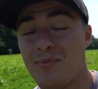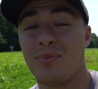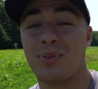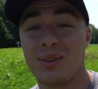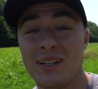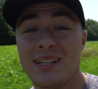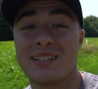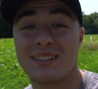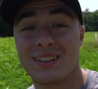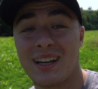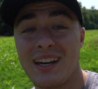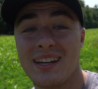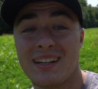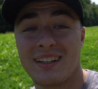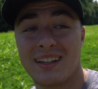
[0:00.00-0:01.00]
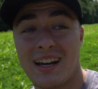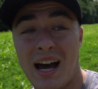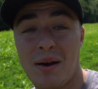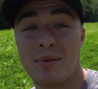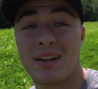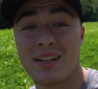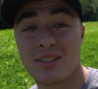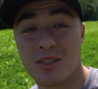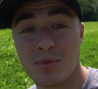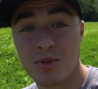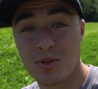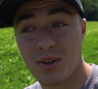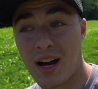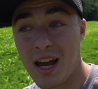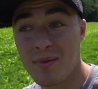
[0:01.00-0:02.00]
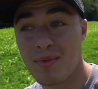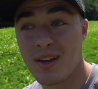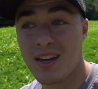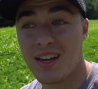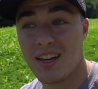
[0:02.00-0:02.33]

please like, comment, and subscribe.